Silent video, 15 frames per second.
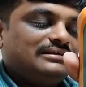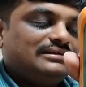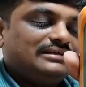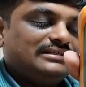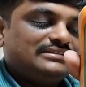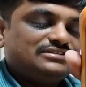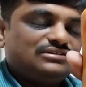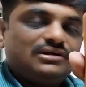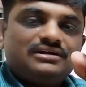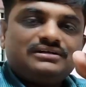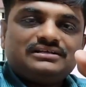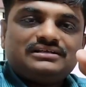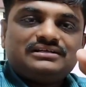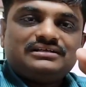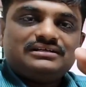is
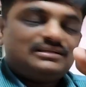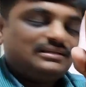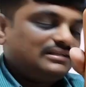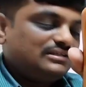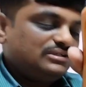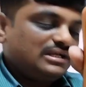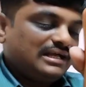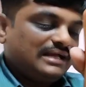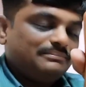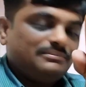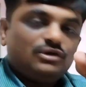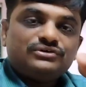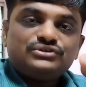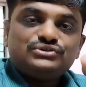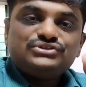not, I am
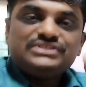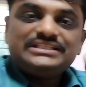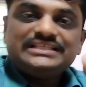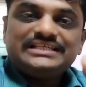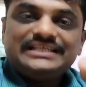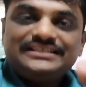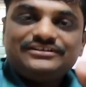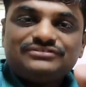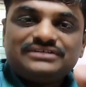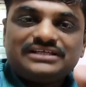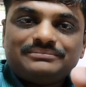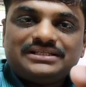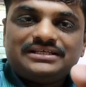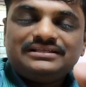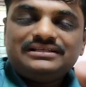not using negative
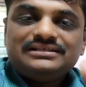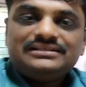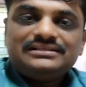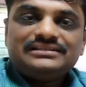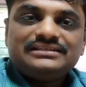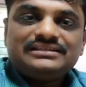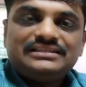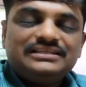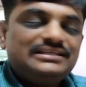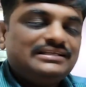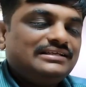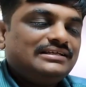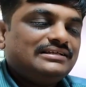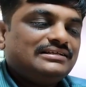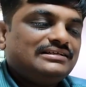terminal.
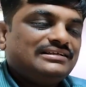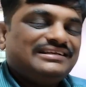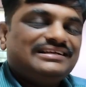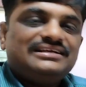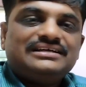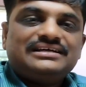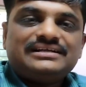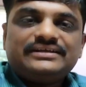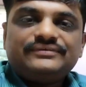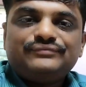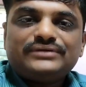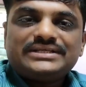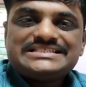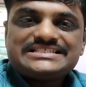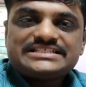The
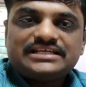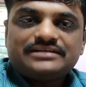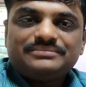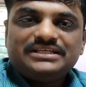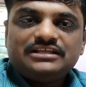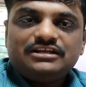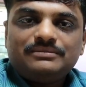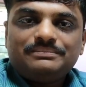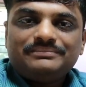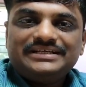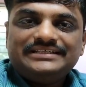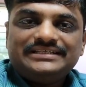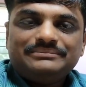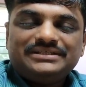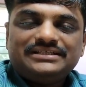reference terminal of
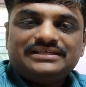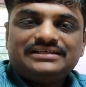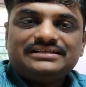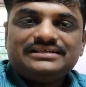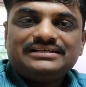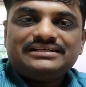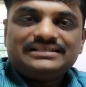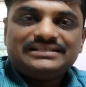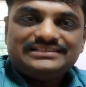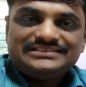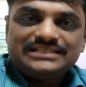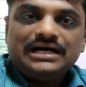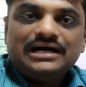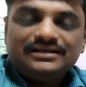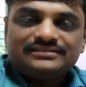multimeter
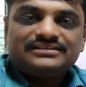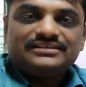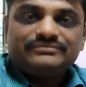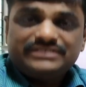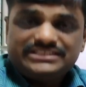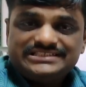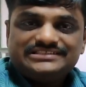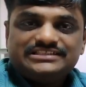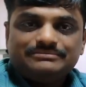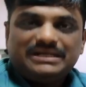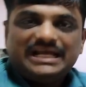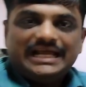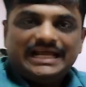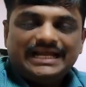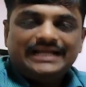is earth, which is in
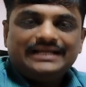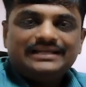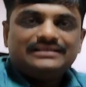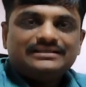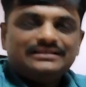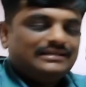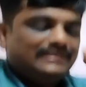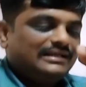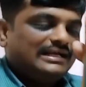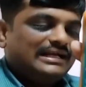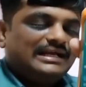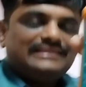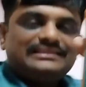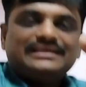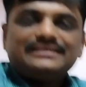my hand,
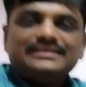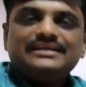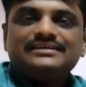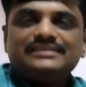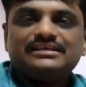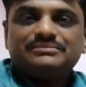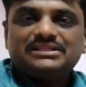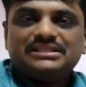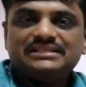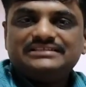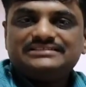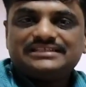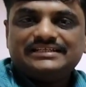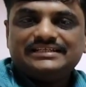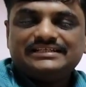and the red terminal
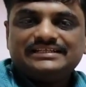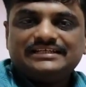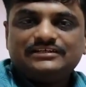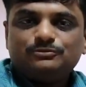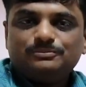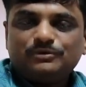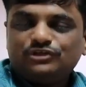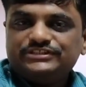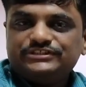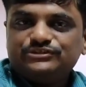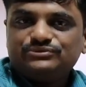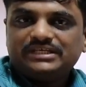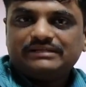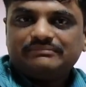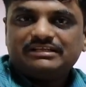is connected to
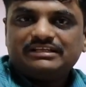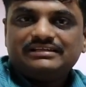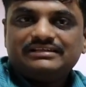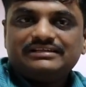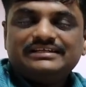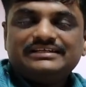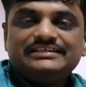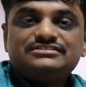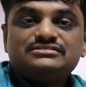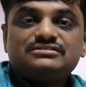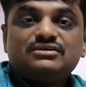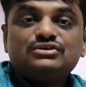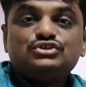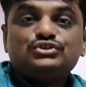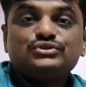positive terminal. It is
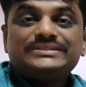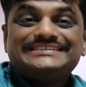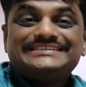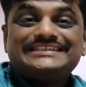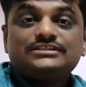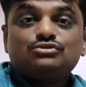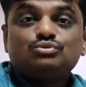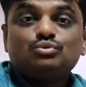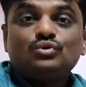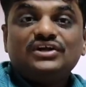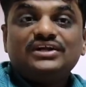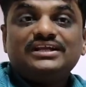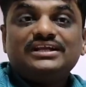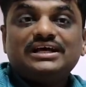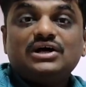not showing 6 volt.
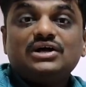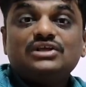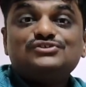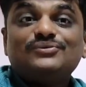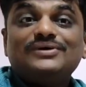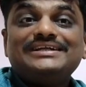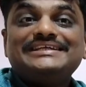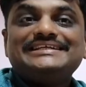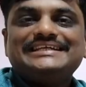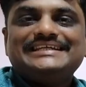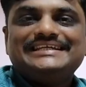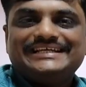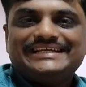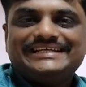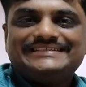So what it
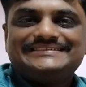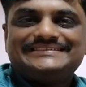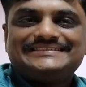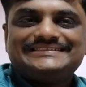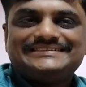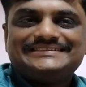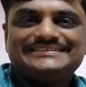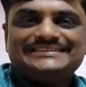indicates?